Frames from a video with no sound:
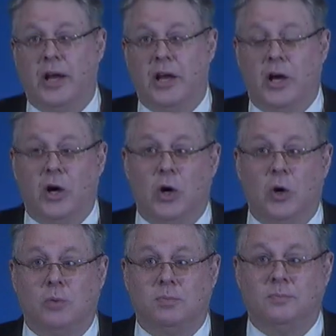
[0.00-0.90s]

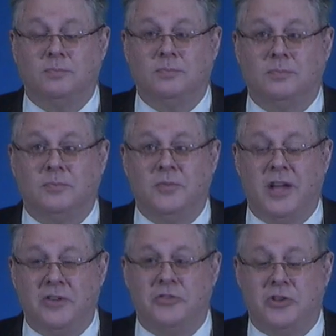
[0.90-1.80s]
know
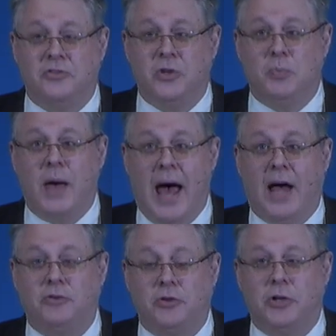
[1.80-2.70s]
does this new
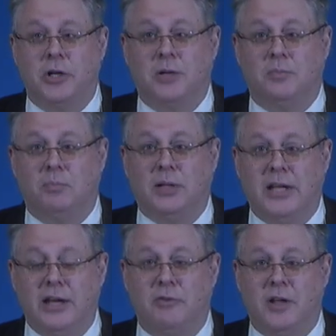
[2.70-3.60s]
pastor
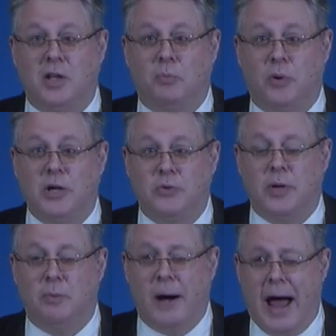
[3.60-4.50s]
believe in the pre
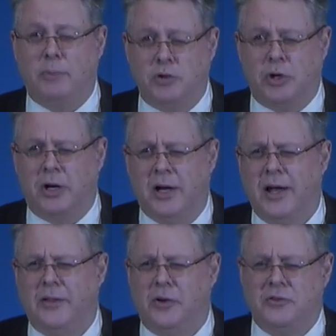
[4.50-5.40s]
trib rapture?
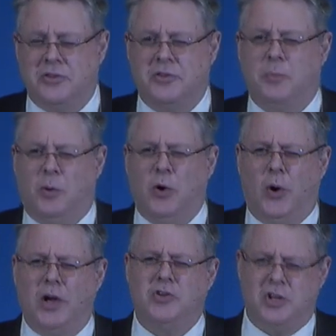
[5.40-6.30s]
There's a simple
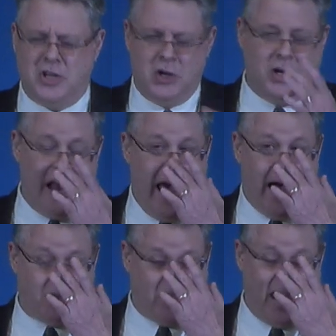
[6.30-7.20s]
question you could
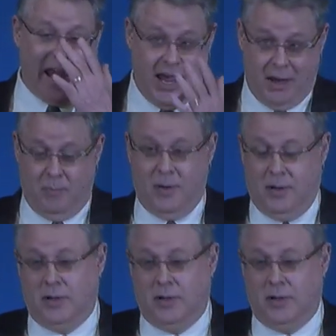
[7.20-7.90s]
ask him.